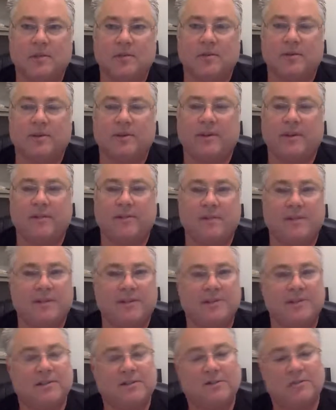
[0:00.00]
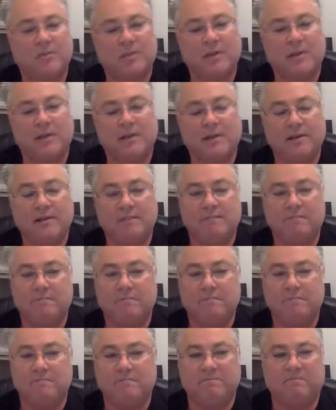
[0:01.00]
What that means is we
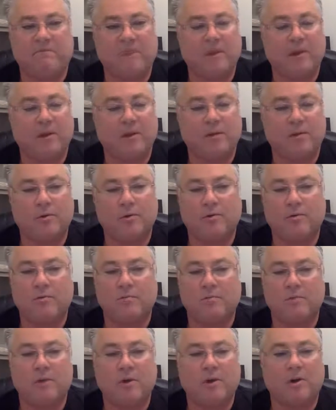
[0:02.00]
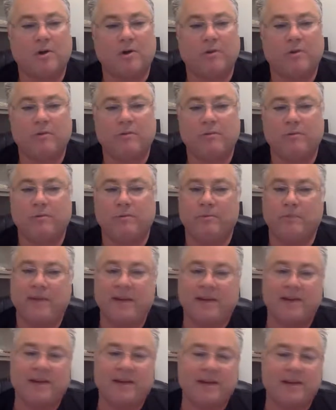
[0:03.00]
follow all the
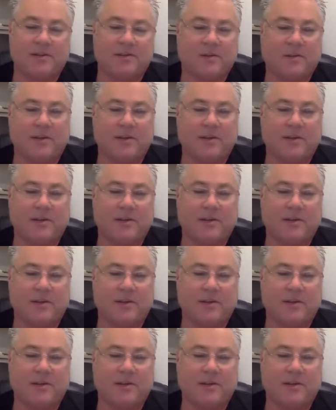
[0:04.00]
bad guys,